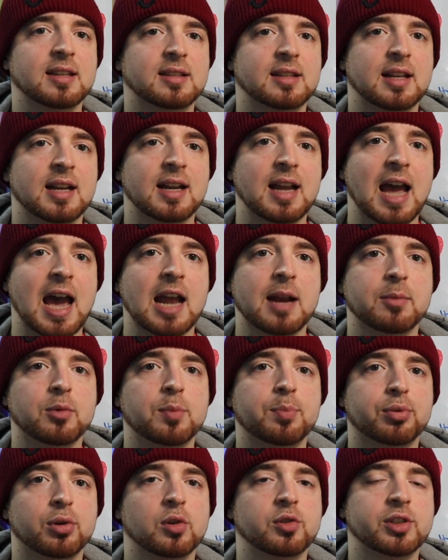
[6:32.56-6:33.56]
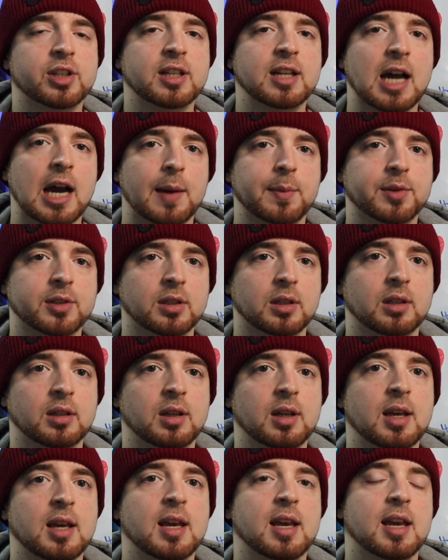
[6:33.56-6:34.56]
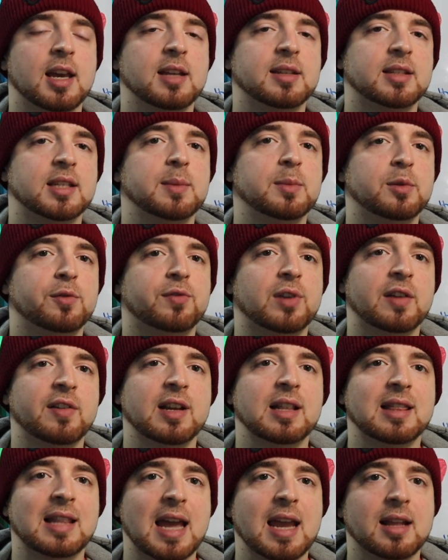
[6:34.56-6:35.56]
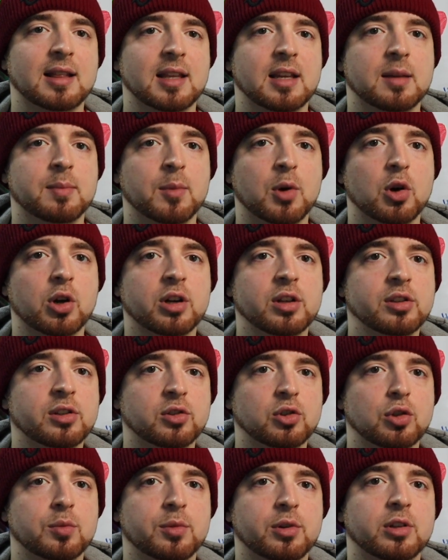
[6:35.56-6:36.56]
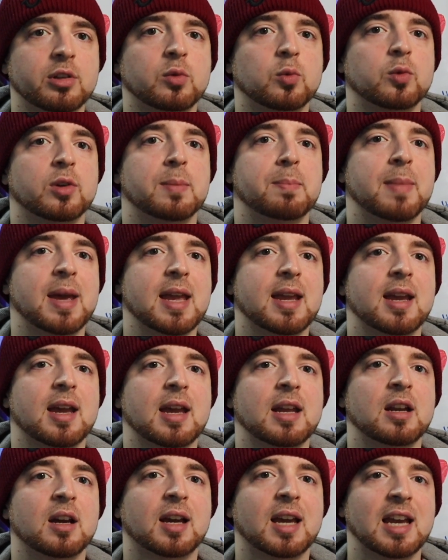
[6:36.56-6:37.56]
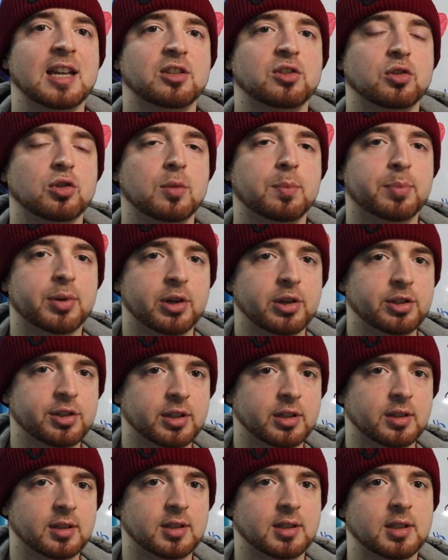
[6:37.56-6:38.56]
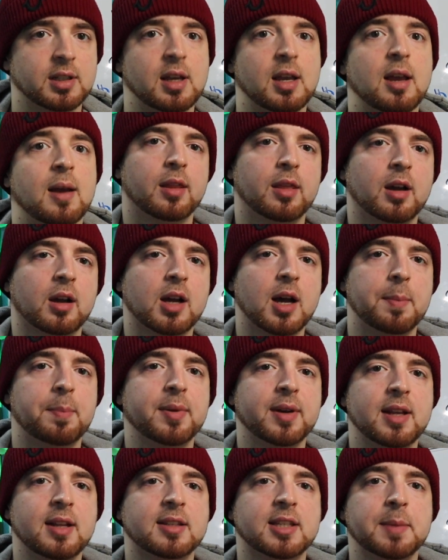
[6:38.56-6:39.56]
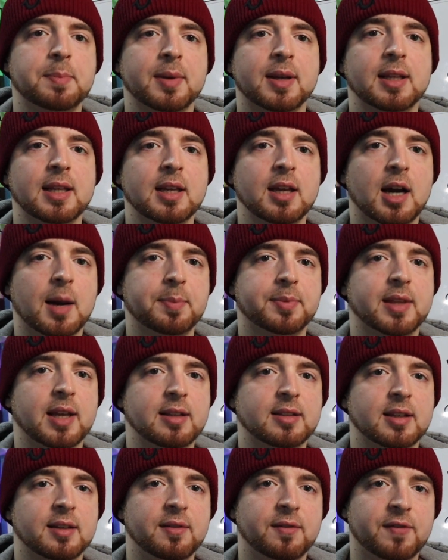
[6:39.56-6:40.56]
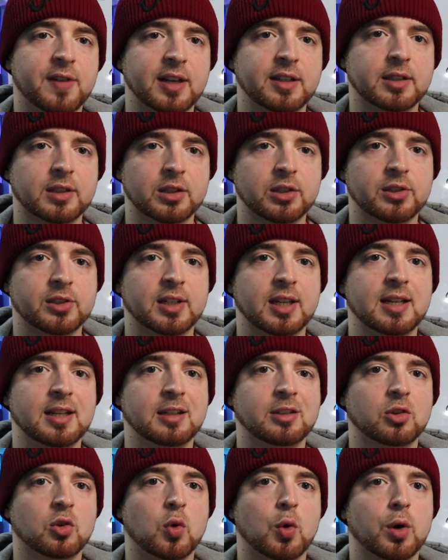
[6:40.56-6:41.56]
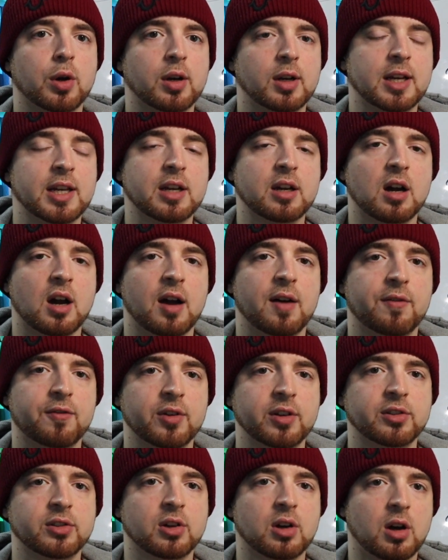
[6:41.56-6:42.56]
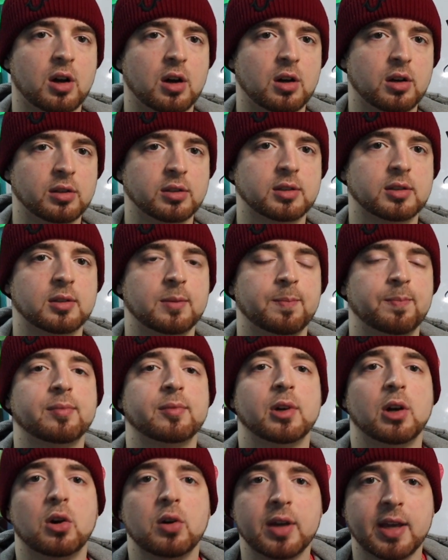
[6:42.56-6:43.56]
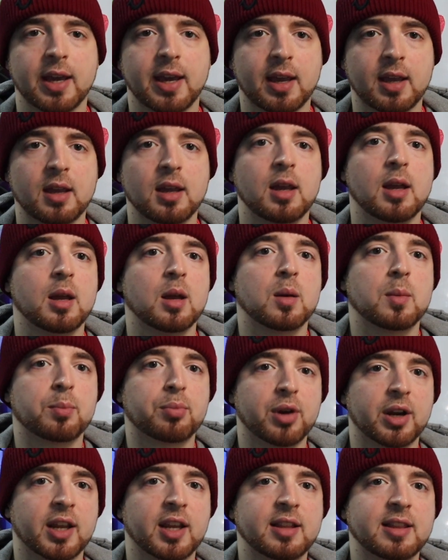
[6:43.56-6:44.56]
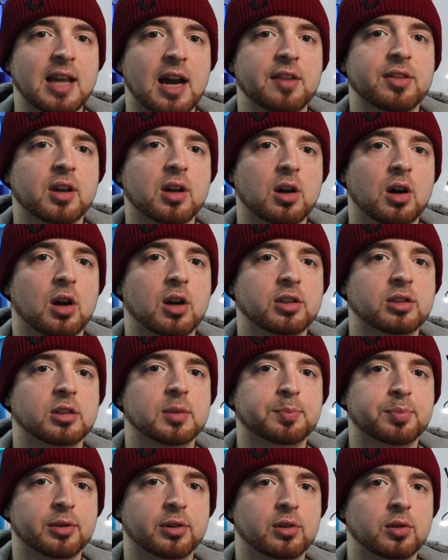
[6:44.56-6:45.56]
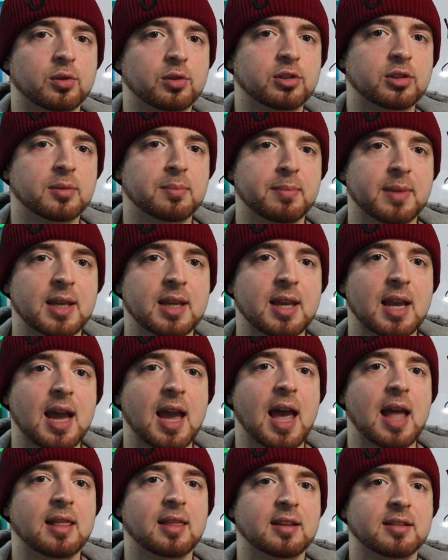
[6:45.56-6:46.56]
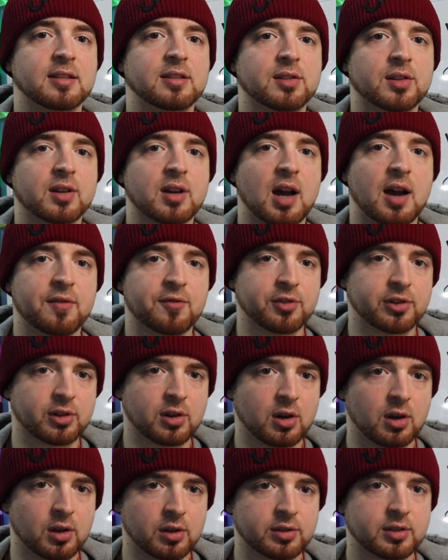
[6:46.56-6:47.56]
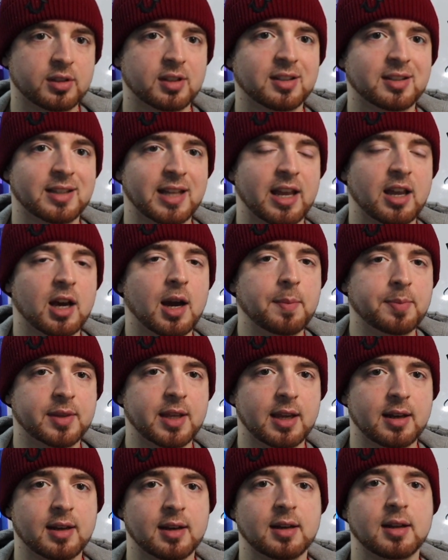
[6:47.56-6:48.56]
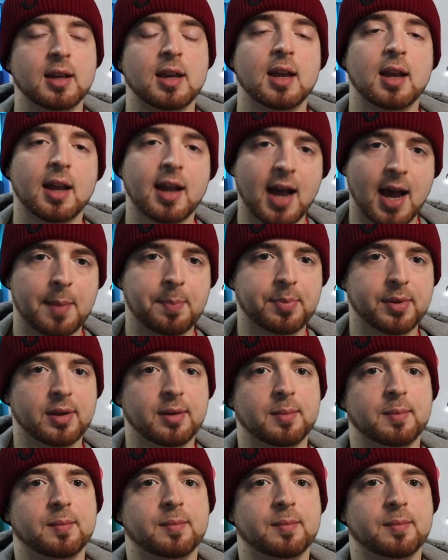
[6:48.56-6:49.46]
than an animal protein option, it seems very likely more consumers would make an occasional purchase. The company typically updates investors in its quarterly conference calls. Okay, bringing down the cost to produce meat and listen to conference calls to stay updated. Copy.